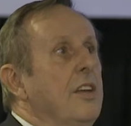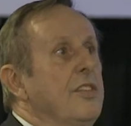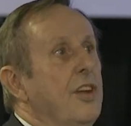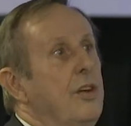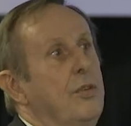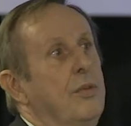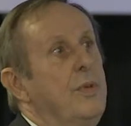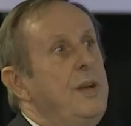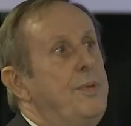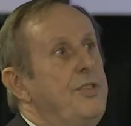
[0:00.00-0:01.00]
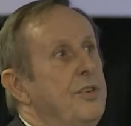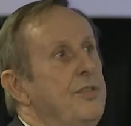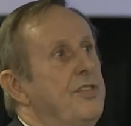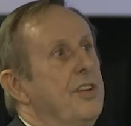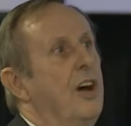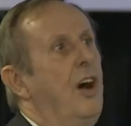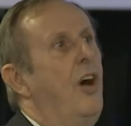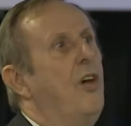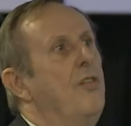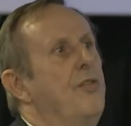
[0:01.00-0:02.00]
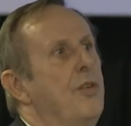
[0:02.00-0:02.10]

So we produce a whole